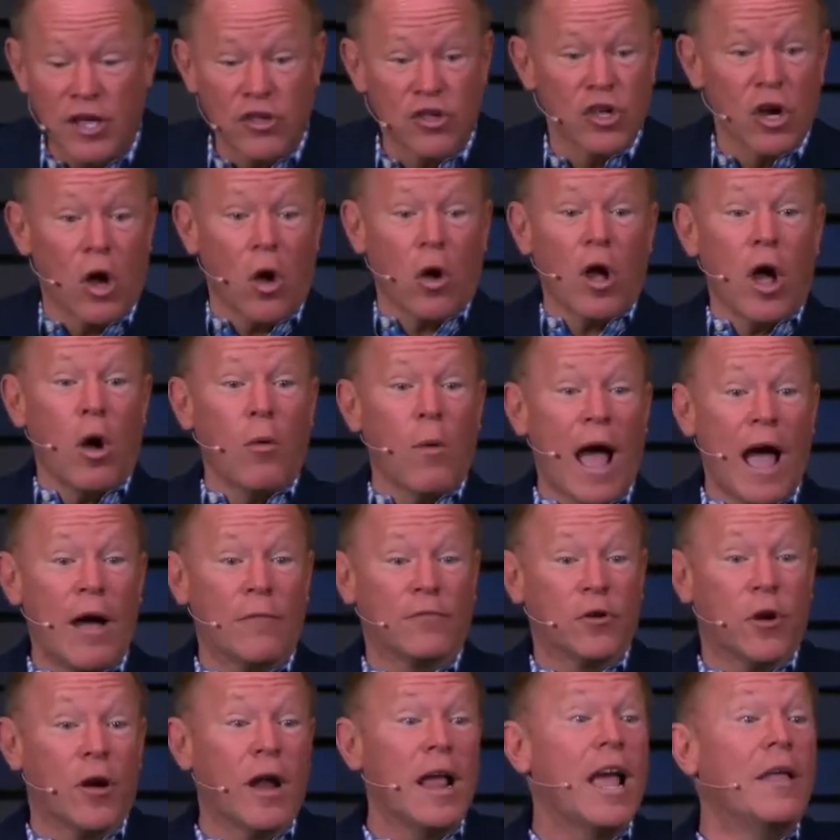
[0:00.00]
says, Y'all go
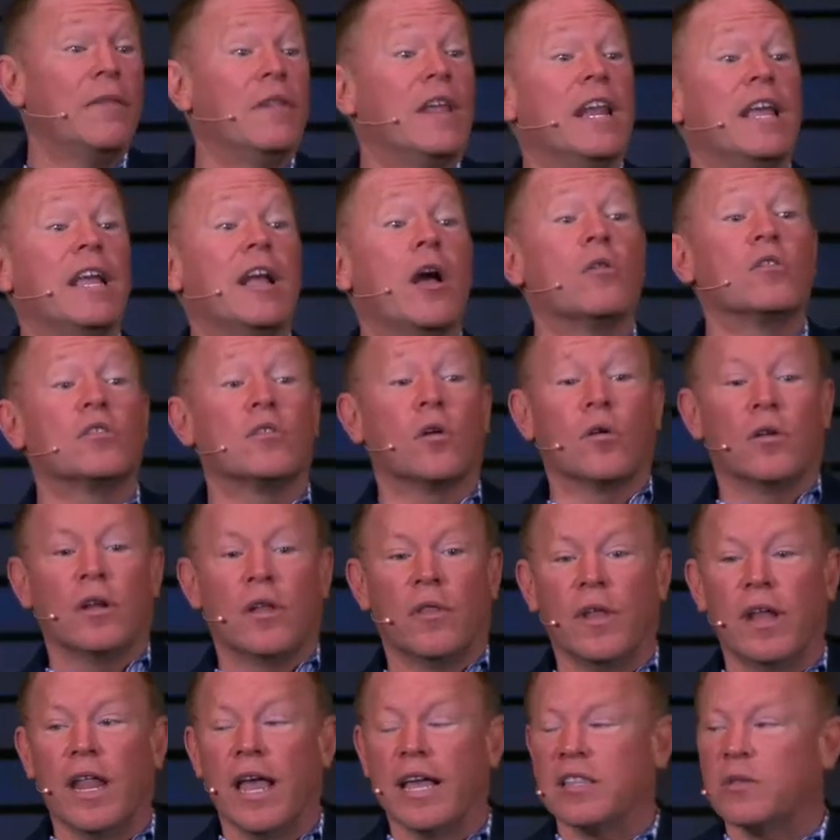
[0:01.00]
after it, and then he goes on to
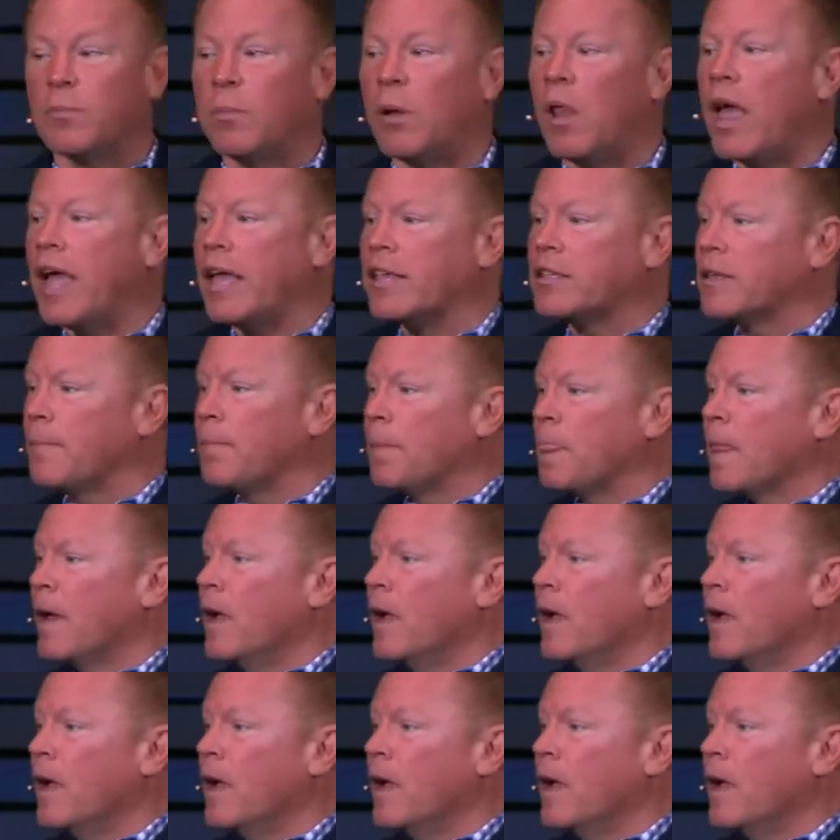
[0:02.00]
the next place.